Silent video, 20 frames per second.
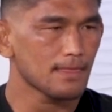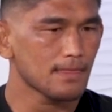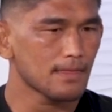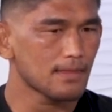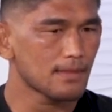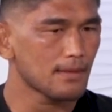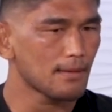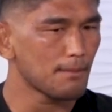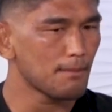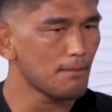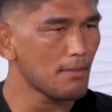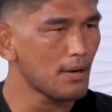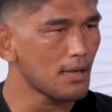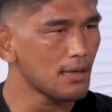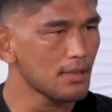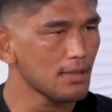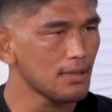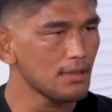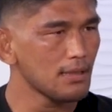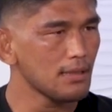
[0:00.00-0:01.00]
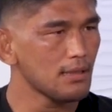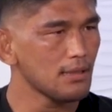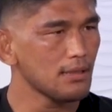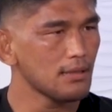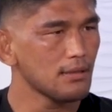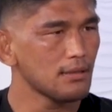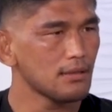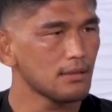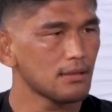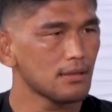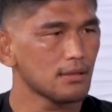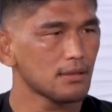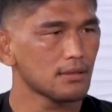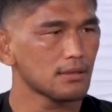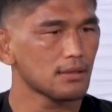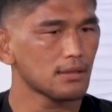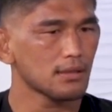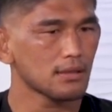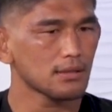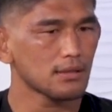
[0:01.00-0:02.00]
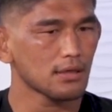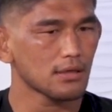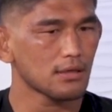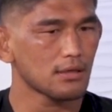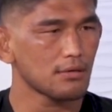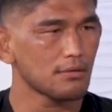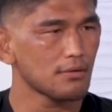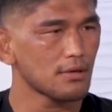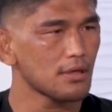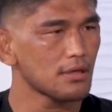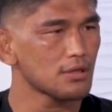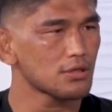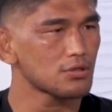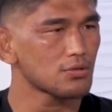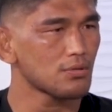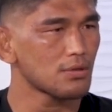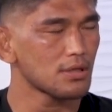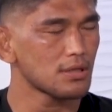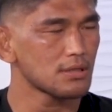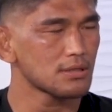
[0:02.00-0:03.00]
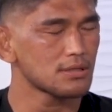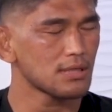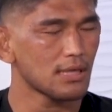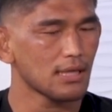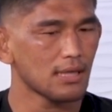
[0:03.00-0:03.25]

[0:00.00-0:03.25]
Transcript: the money, uh, the the career choice, and,